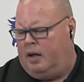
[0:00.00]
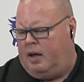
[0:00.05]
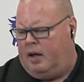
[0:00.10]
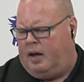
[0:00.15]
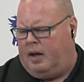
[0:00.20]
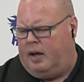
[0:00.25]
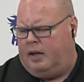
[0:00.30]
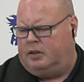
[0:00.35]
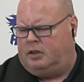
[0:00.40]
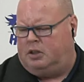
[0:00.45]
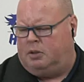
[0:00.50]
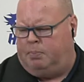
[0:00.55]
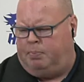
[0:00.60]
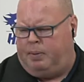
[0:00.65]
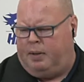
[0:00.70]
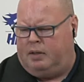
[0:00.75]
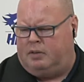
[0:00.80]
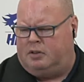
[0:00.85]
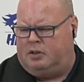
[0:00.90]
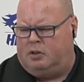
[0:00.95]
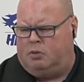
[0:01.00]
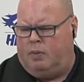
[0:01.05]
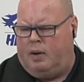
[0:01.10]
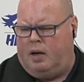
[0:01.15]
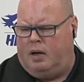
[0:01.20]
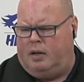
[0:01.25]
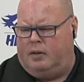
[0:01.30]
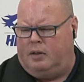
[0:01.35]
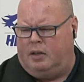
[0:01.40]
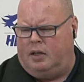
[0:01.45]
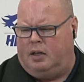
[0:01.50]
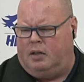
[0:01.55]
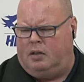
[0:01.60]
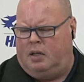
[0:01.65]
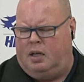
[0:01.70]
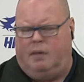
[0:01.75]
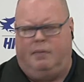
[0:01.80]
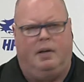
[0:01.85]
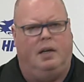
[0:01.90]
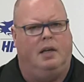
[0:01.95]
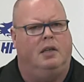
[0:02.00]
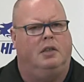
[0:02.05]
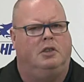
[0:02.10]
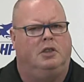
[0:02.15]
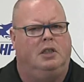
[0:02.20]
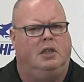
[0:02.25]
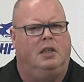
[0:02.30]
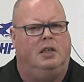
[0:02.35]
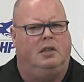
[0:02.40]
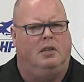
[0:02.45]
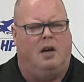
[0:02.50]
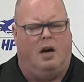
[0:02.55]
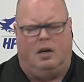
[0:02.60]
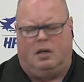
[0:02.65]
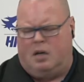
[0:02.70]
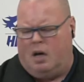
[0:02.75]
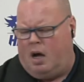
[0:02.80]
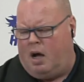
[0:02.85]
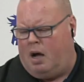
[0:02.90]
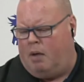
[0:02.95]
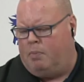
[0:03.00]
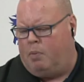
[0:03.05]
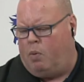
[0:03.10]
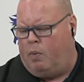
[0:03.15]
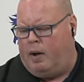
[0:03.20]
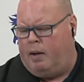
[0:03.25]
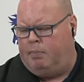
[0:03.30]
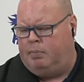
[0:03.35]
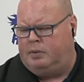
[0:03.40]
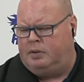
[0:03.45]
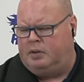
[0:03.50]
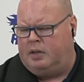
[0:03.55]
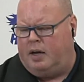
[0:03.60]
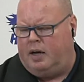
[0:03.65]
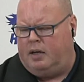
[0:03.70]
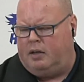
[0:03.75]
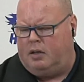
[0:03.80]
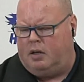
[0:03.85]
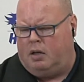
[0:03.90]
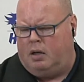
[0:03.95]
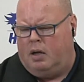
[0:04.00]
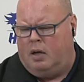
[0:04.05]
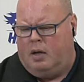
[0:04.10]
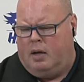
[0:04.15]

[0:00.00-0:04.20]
and some picks as well on the tvg.com website.